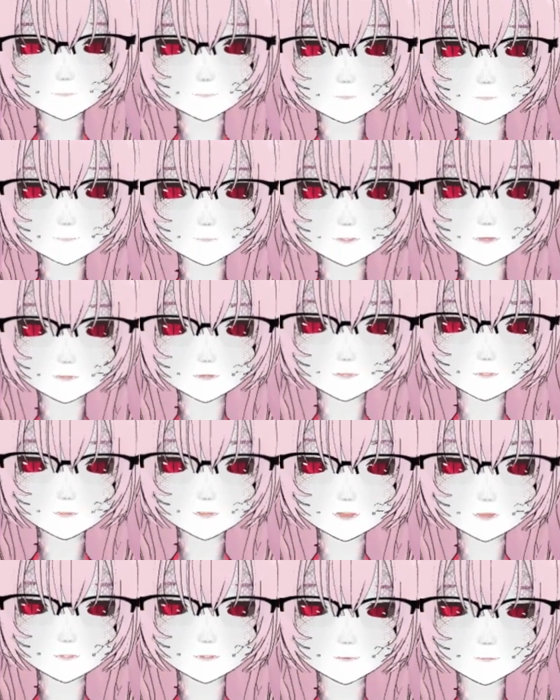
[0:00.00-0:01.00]
I
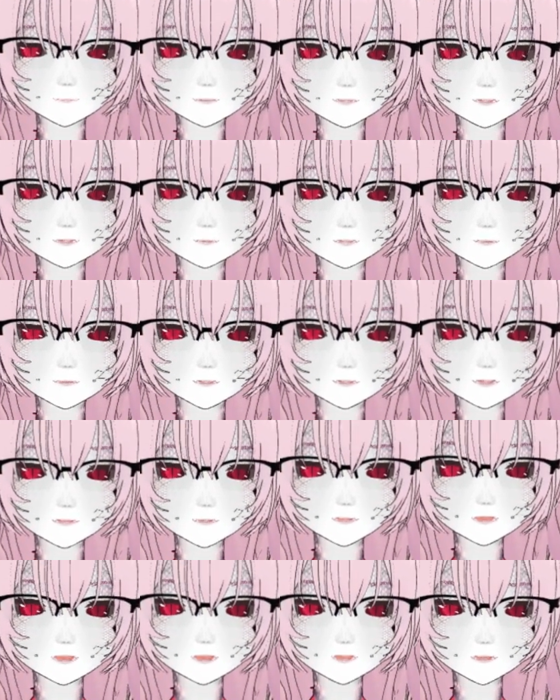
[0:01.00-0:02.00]
sleep,
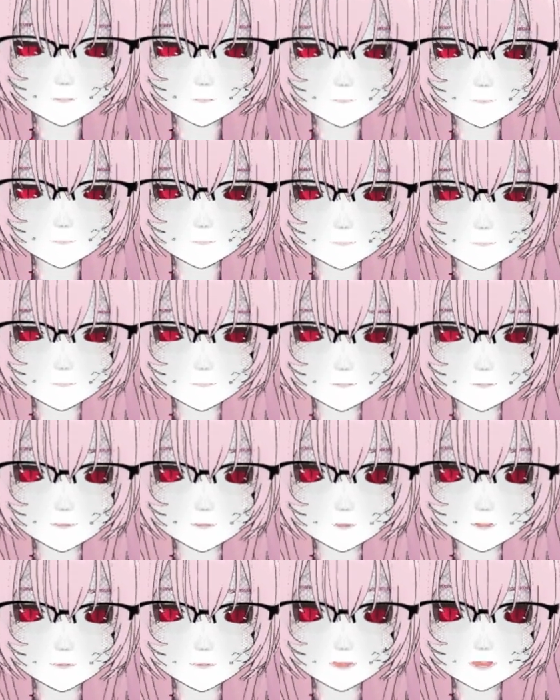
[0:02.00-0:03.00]
realistically,
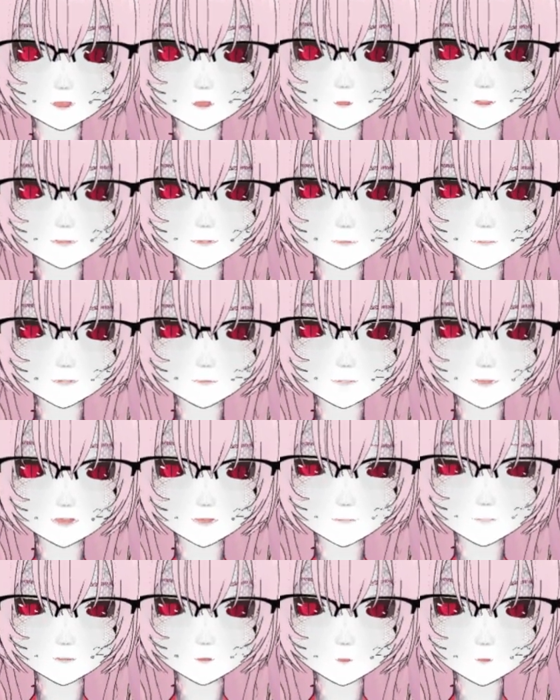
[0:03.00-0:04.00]
because I've had
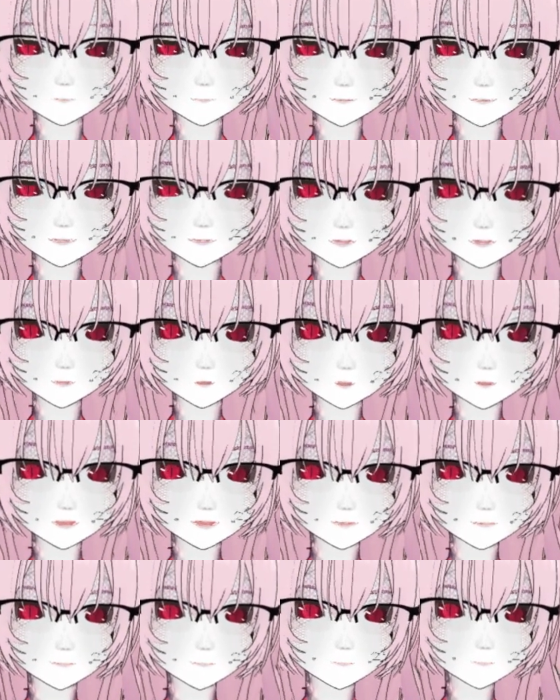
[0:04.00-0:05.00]
insomnia for the last couple
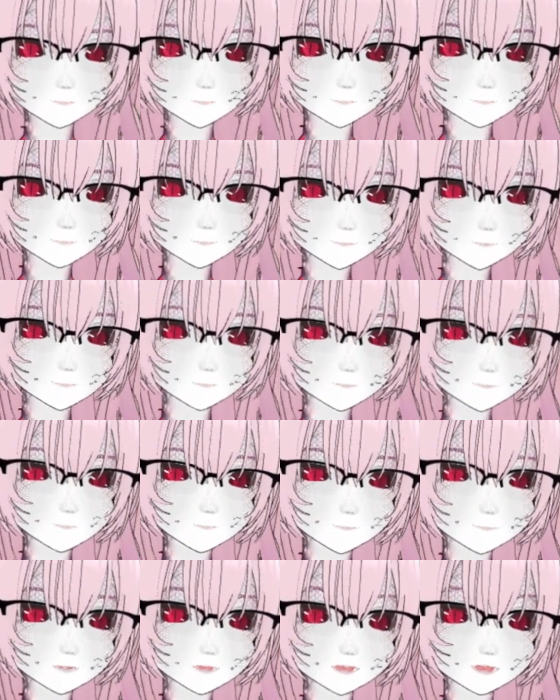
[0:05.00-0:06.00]
weeks.
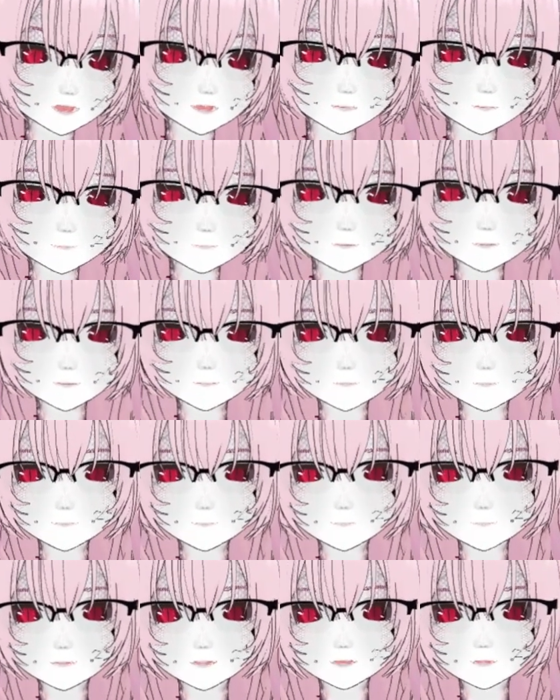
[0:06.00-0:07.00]
Yay.
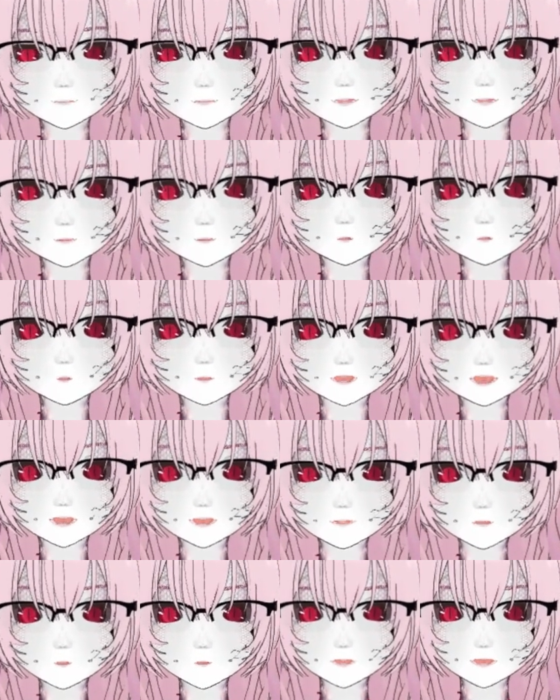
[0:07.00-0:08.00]
But let's start the
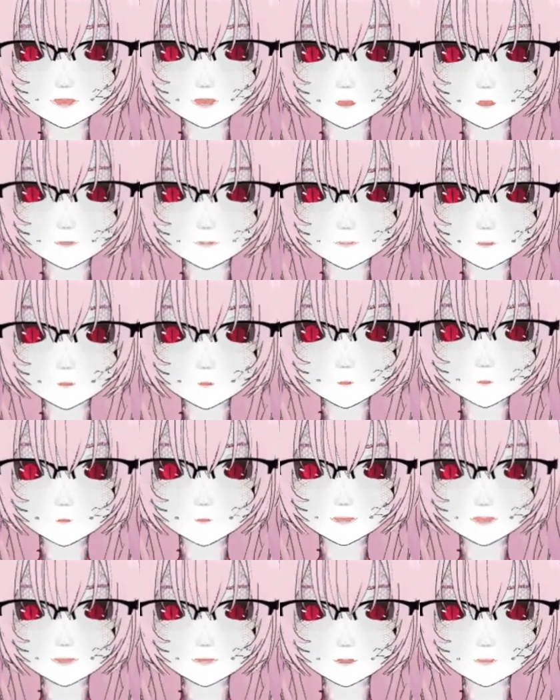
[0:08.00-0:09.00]
chapter,
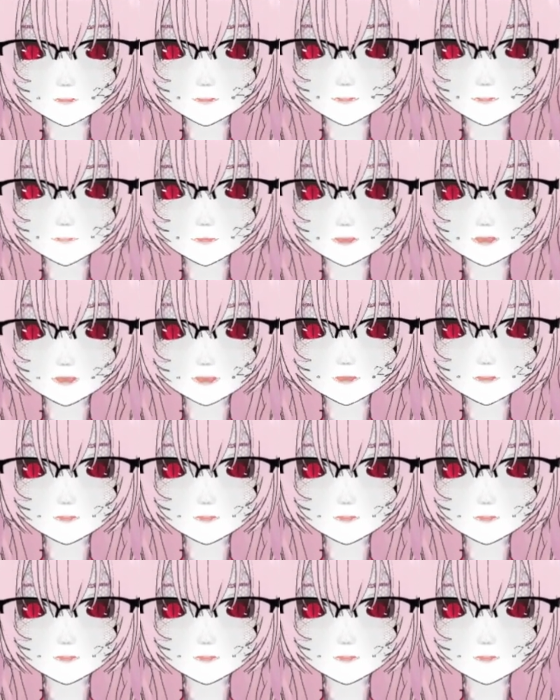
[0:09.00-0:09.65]
shall we?